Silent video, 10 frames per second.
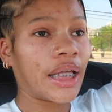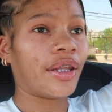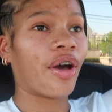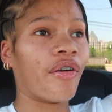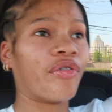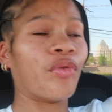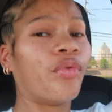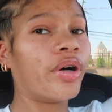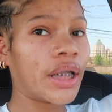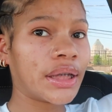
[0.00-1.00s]
Y'all, for
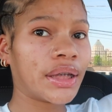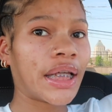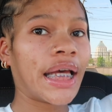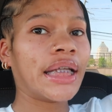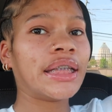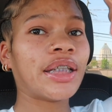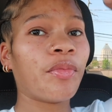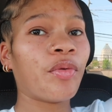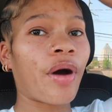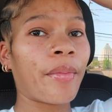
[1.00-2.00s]
one, tell
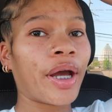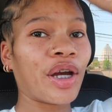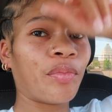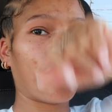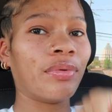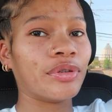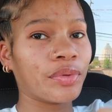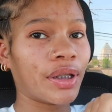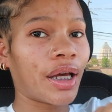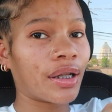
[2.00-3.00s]
me why my hair appointment was
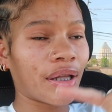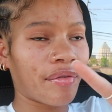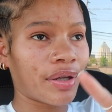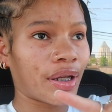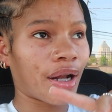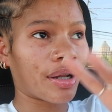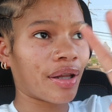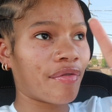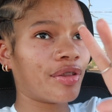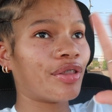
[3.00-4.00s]
really at 11 and not
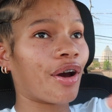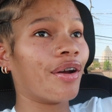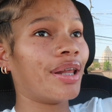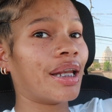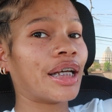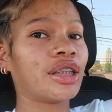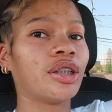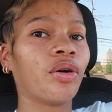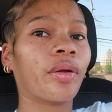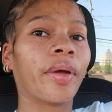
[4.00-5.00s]
11:30, and I
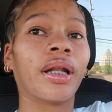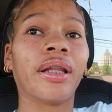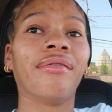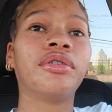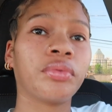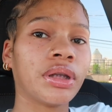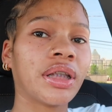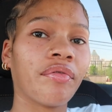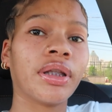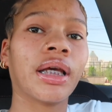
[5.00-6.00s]
showed up at
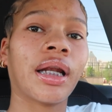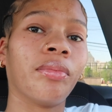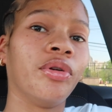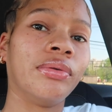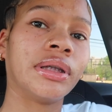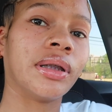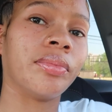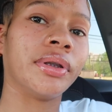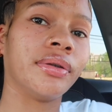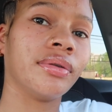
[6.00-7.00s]
11:27 thinking I'm doing
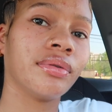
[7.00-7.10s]
something.